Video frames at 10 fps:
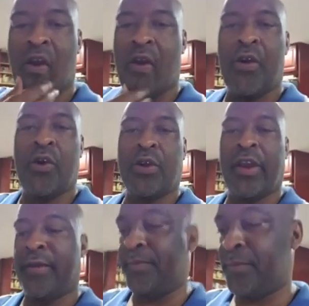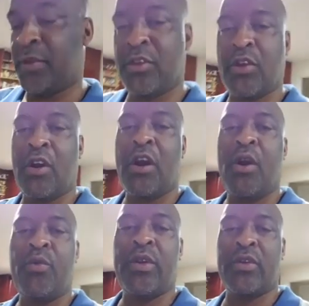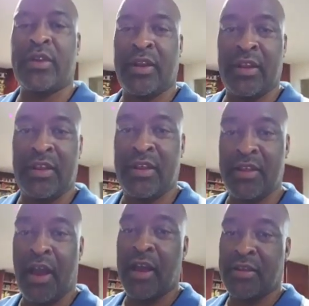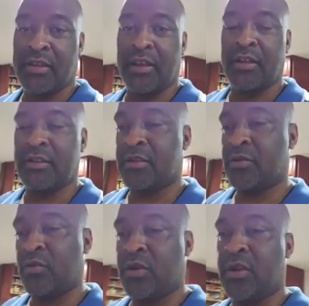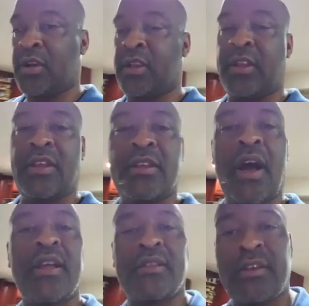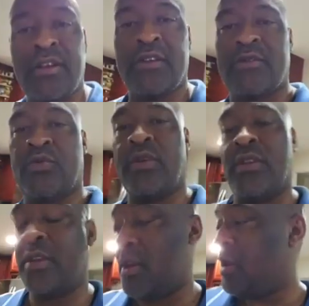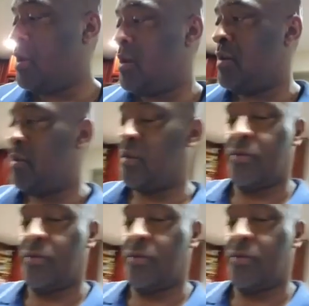Okay, so how we're going to clean these oxtails? We're going to clean these oxtails with some